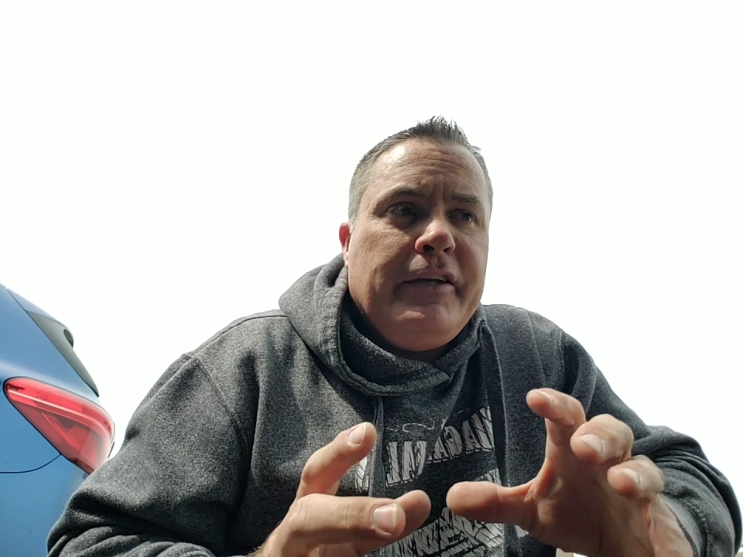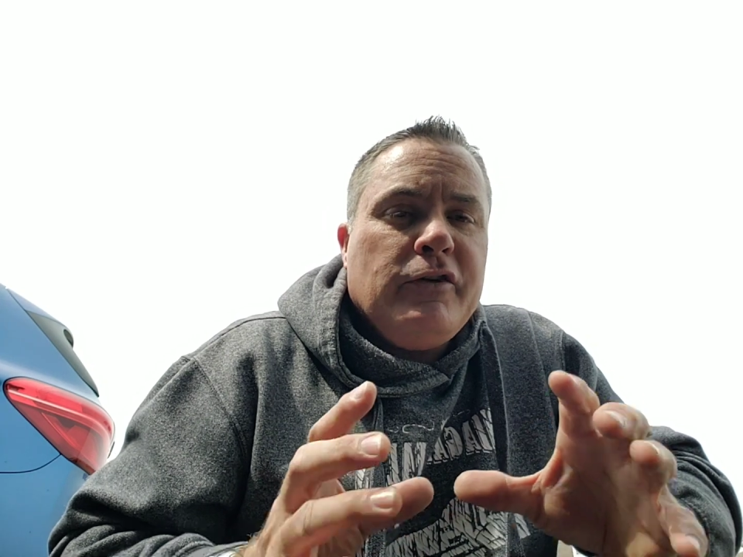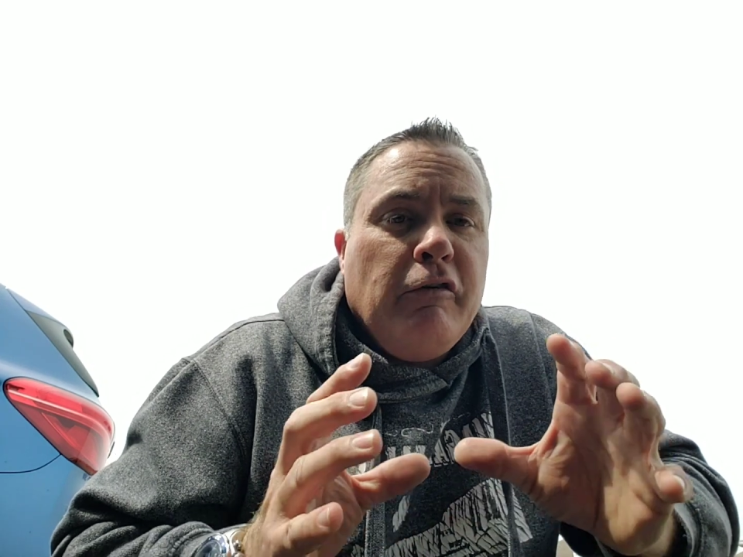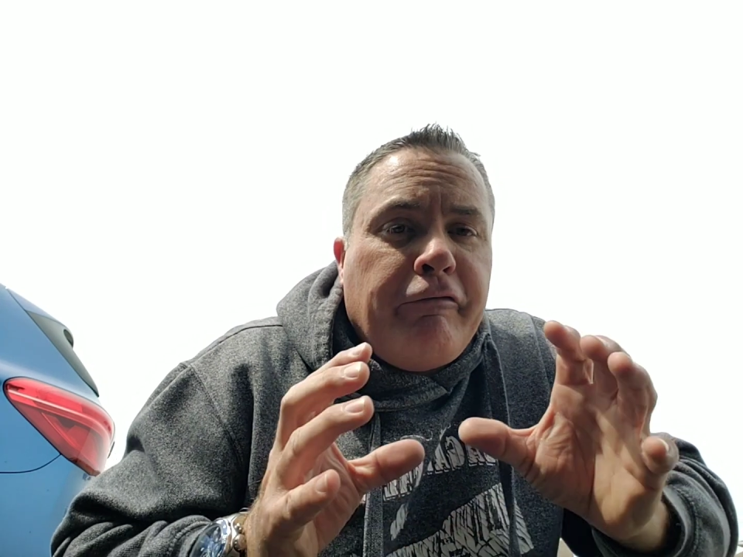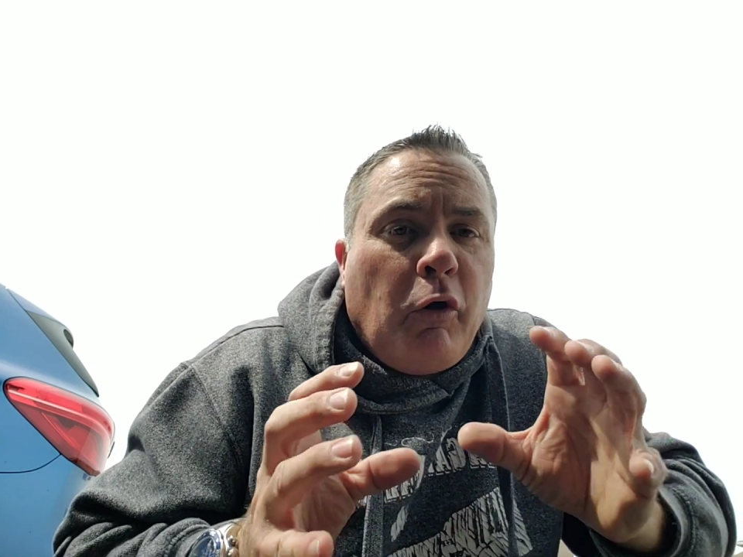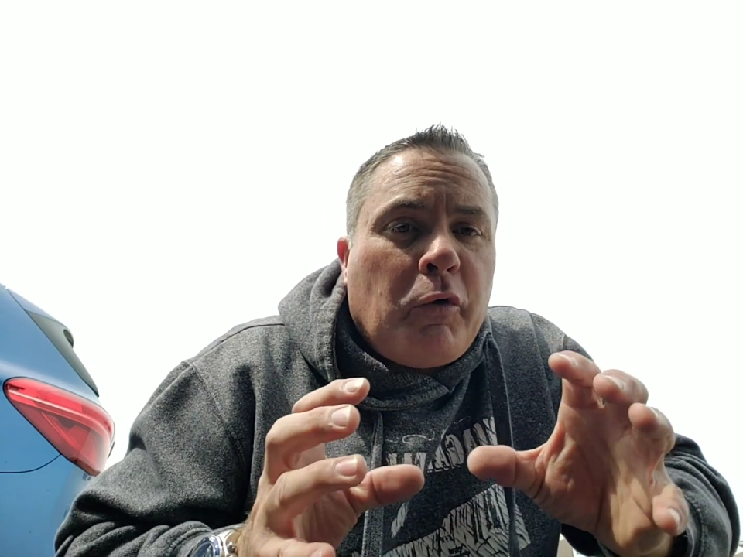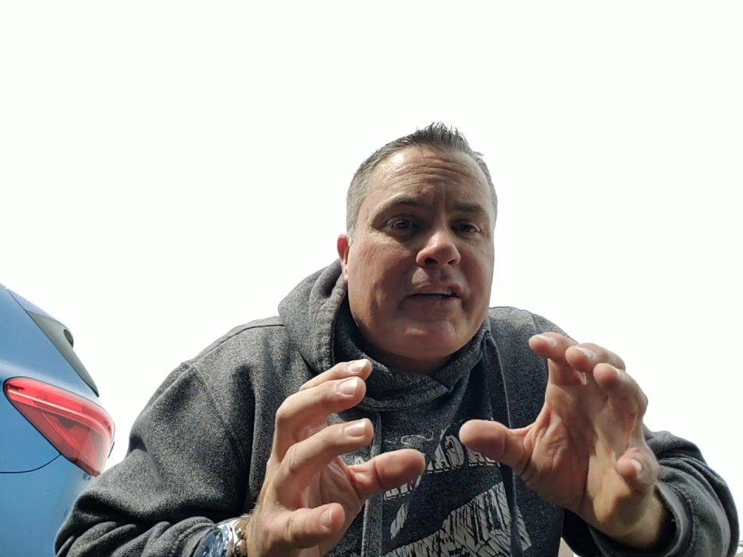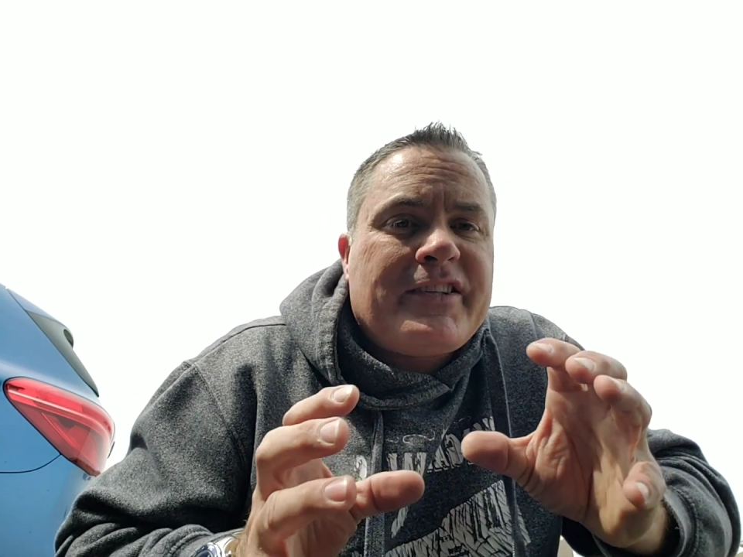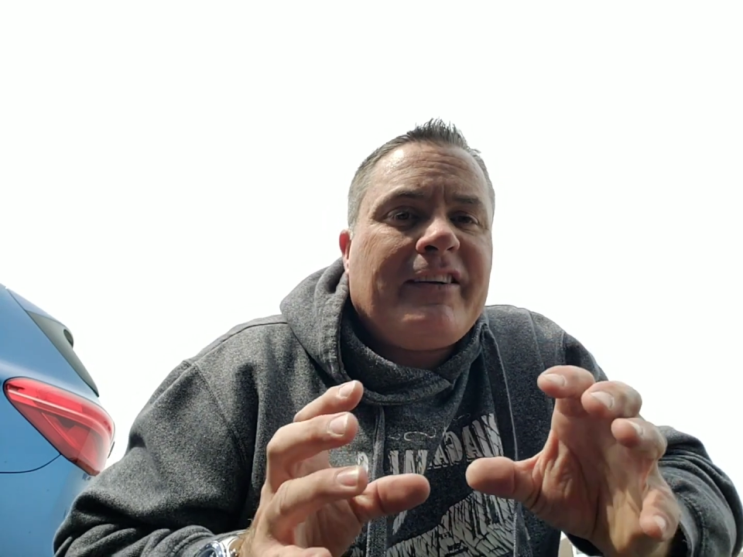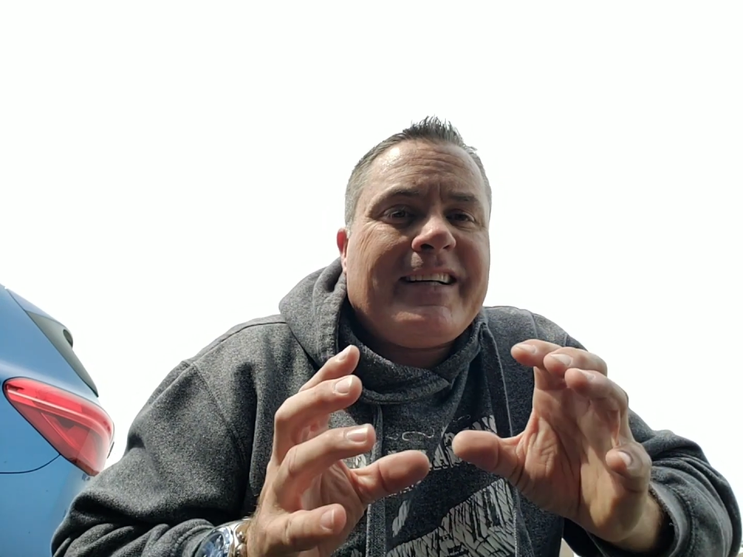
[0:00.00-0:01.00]
to
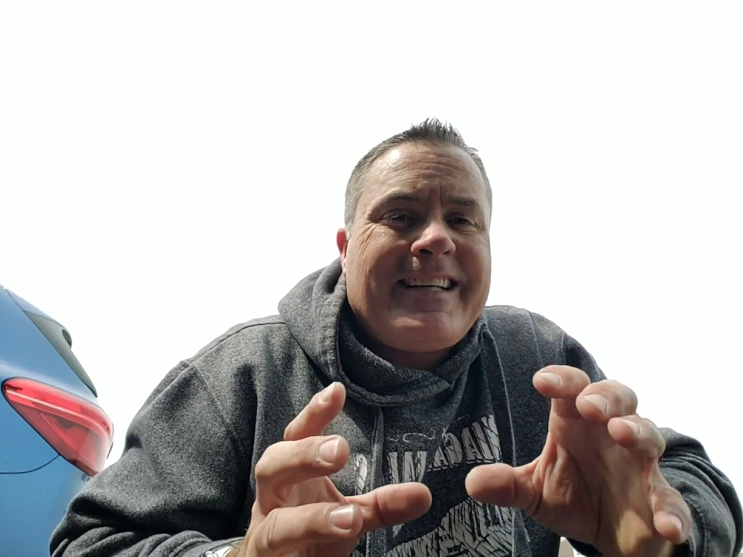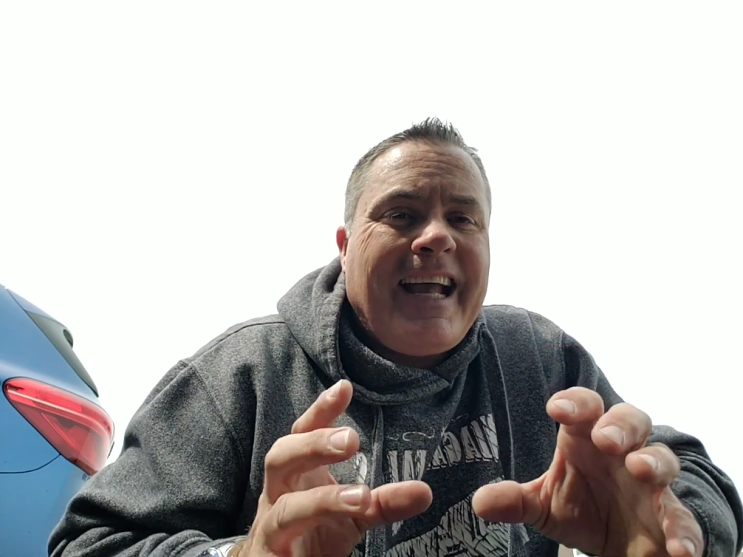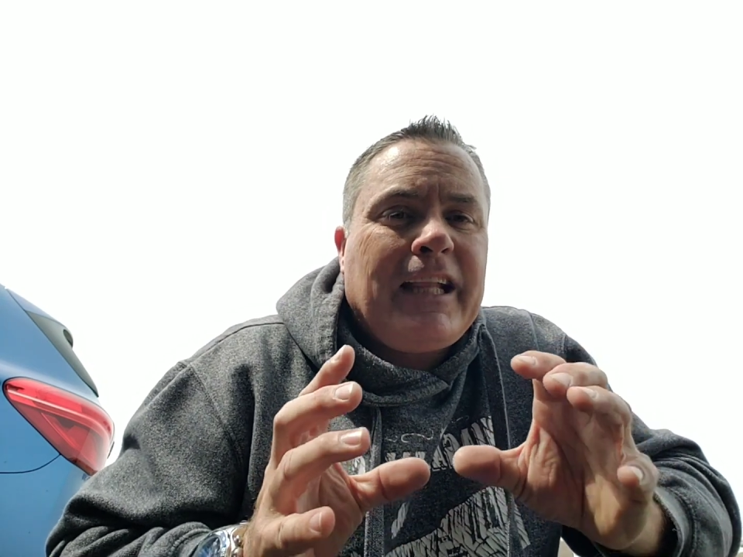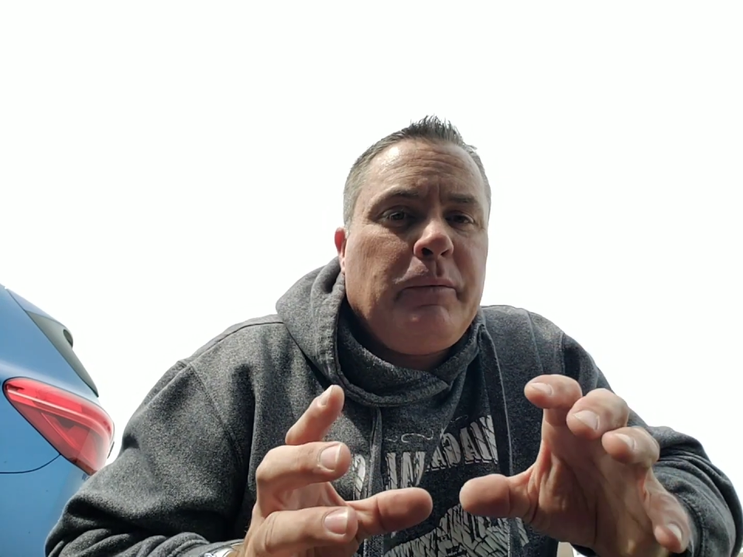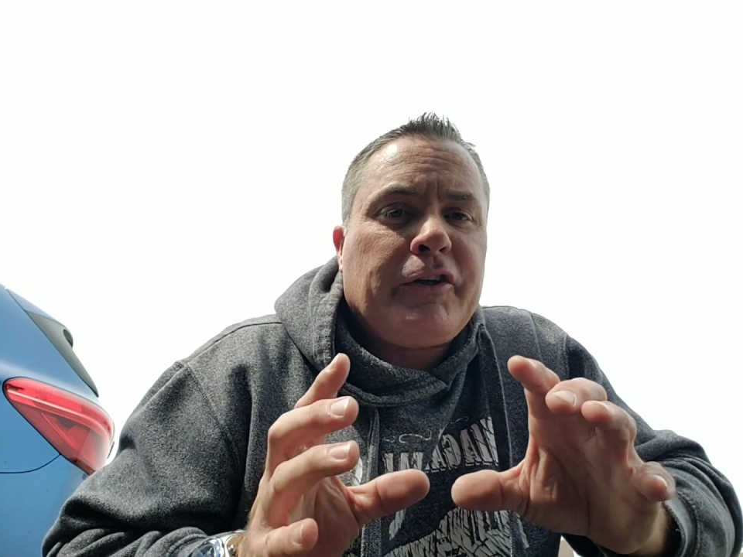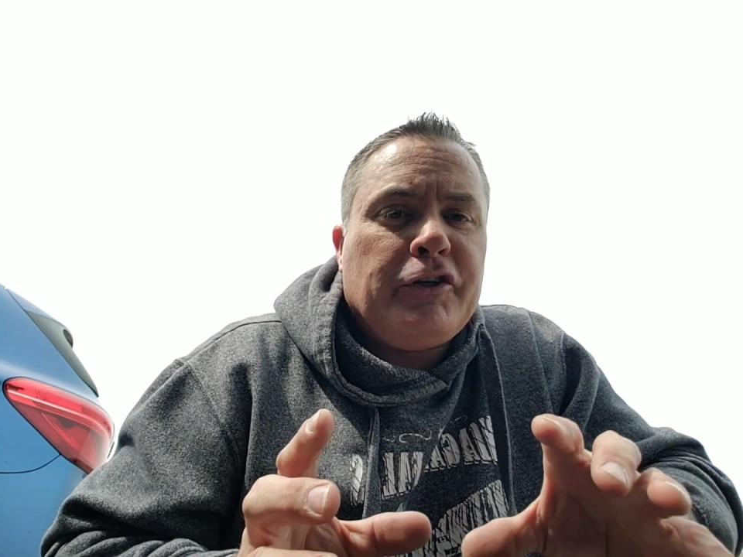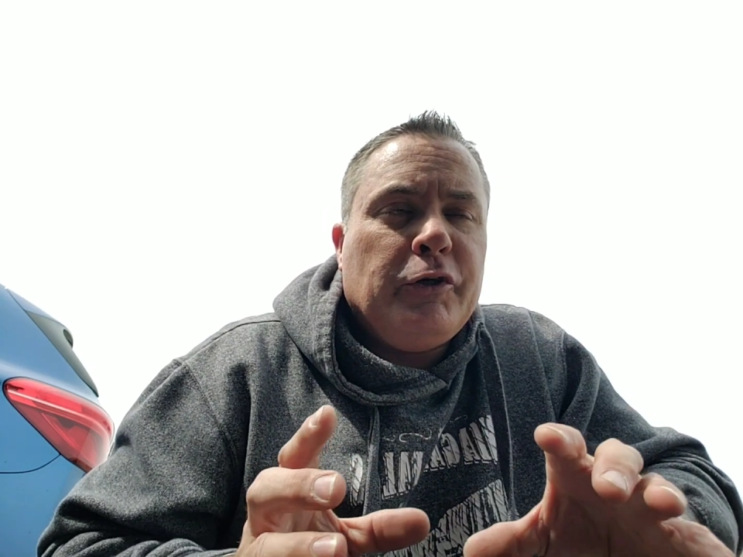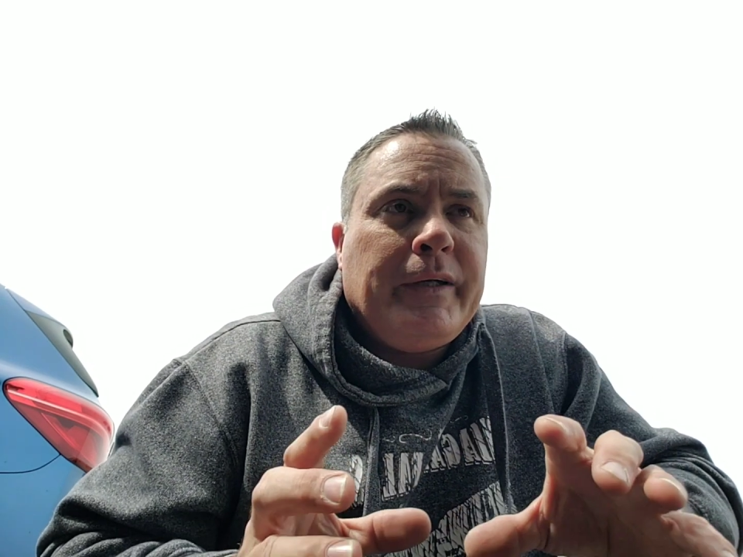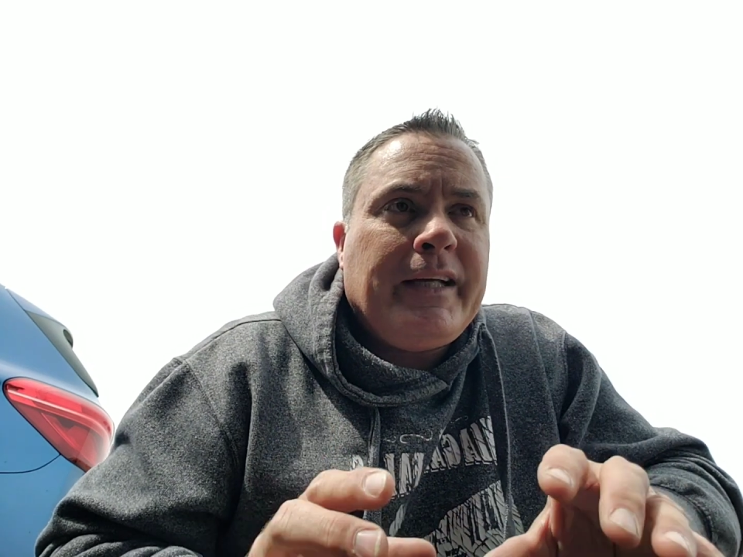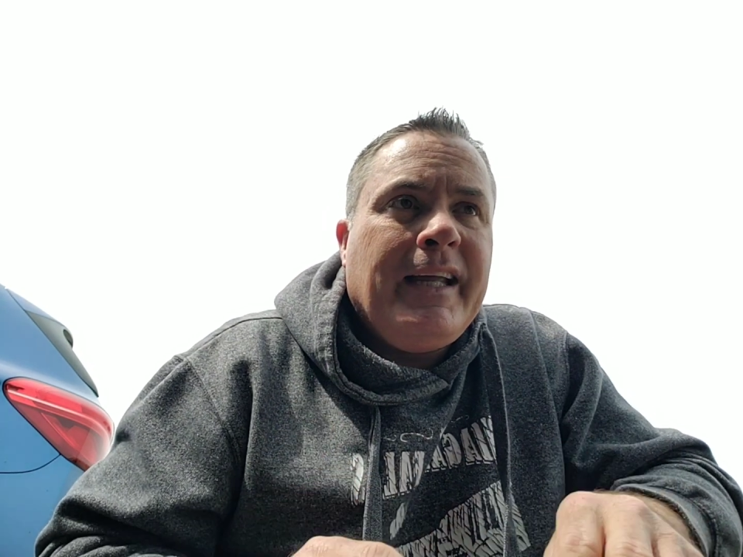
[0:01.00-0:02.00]
focus in on exactly what they're
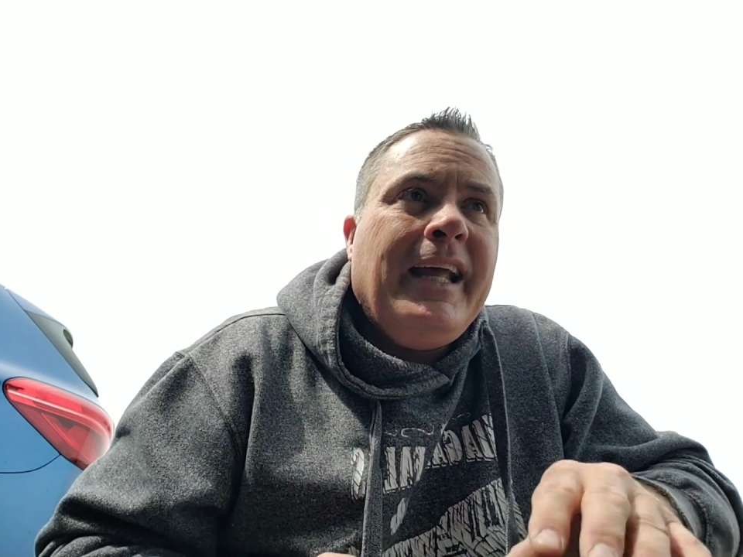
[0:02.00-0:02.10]
doing,